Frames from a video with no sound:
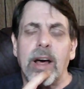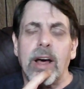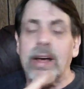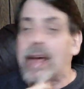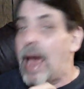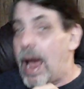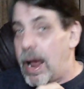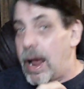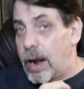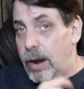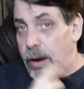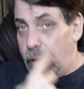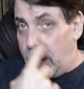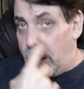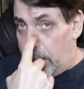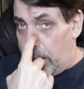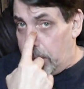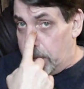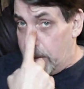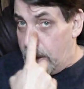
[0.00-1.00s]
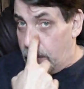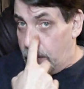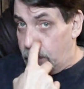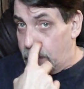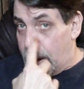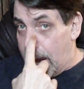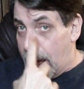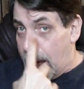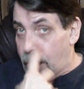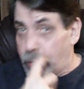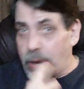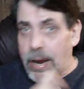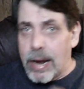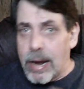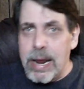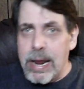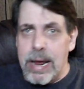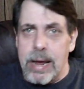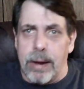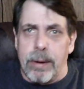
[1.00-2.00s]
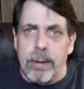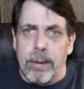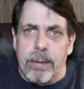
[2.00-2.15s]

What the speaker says: Canada the other day? I think I did.